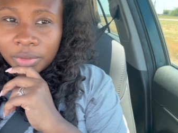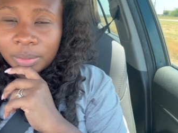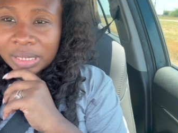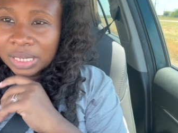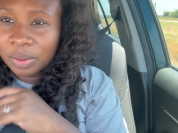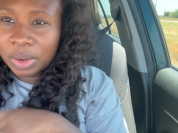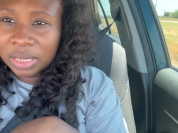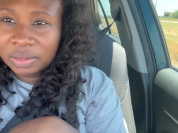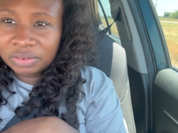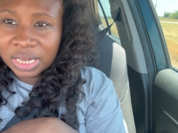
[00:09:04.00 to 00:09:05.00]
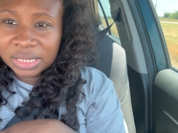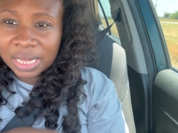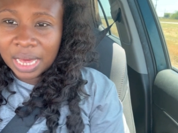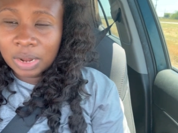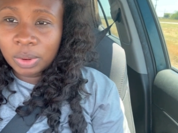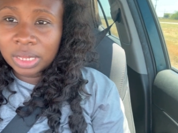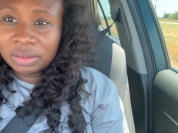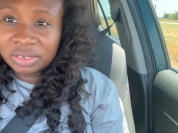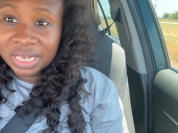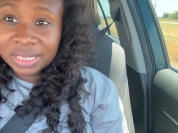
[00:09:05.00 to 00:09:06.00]
because I don't want to leave Jace. I don't want to
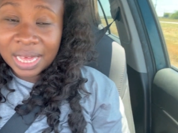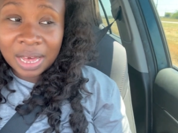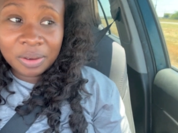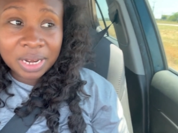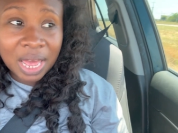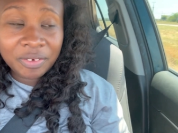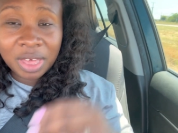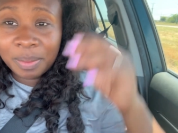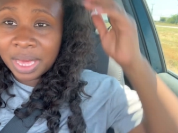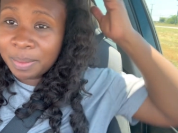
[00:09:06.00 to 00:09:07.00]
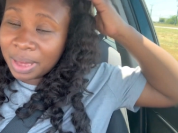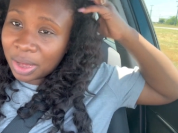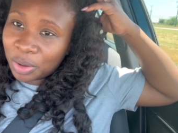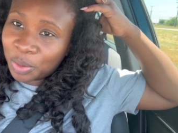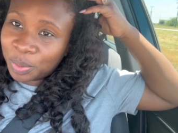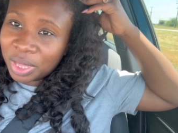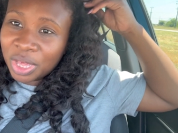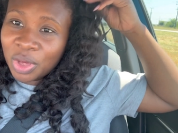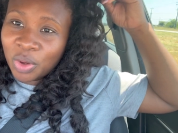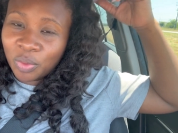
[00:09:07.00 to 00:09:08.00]
leave Jace out and have him at home
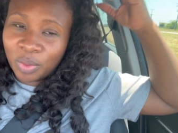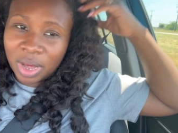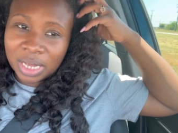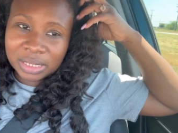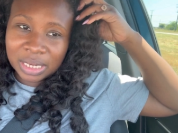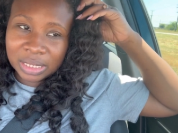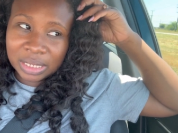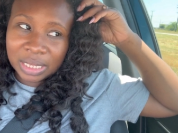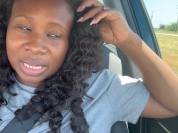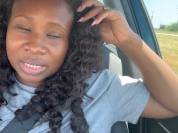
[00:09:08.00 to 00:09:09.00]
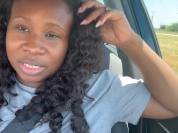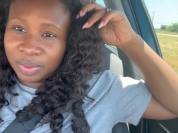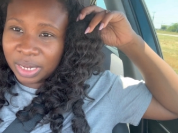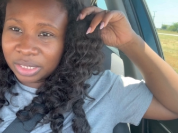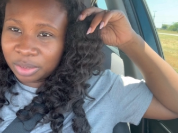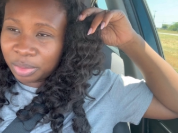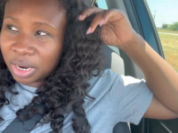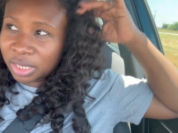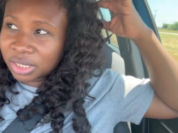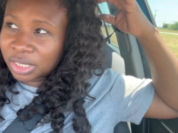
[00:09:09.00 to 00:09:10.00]
while I take Lily and Soraya to the
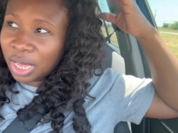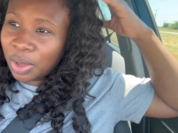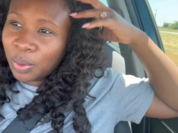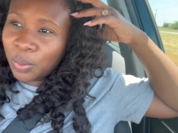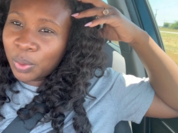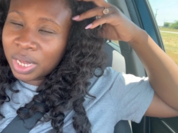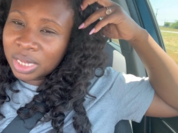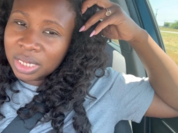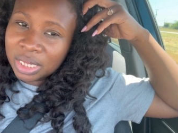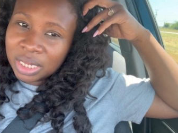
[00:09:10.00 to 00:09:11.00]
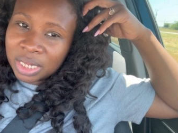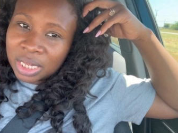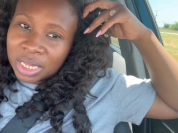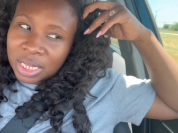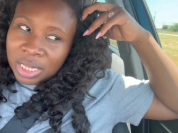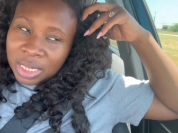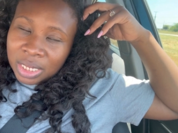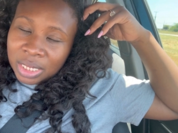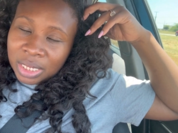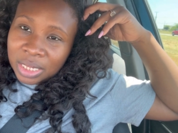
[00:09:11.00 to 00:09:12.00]
park. So
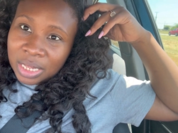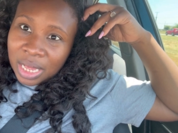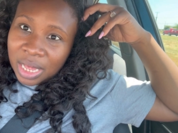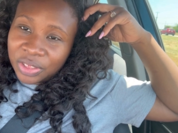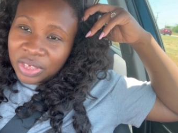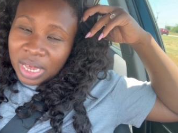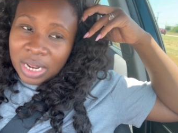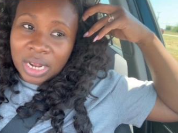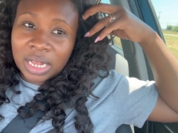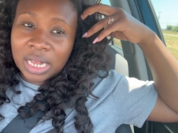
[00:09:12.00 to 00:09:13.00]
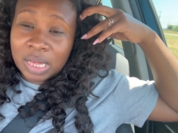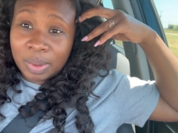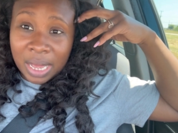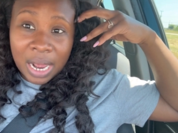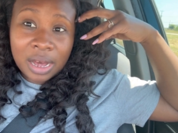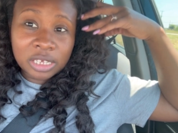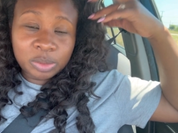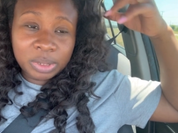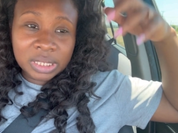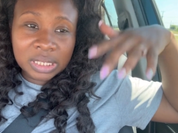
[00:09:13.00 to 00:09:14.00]
yeah, I think I need to clean my house
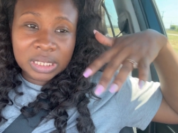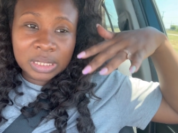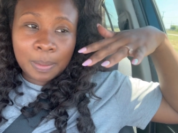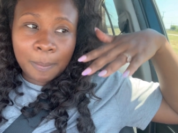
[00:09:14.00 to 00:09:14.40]
because this